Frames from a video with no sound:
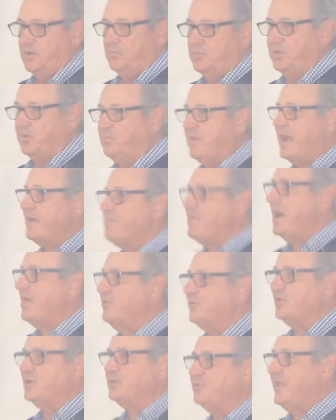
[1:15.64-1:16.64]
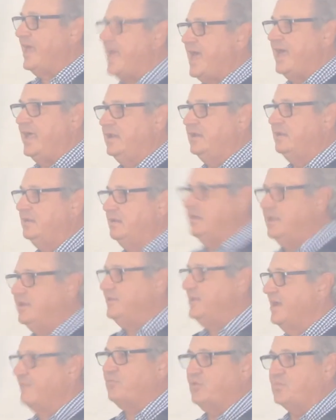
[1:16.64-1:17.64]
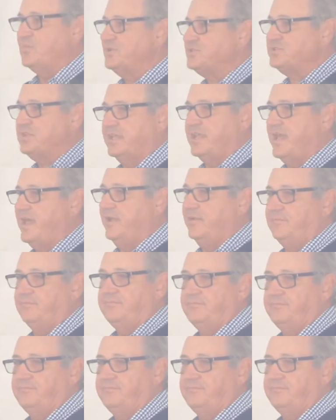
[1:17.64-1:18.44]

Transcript: But my mother and dad never missed a game.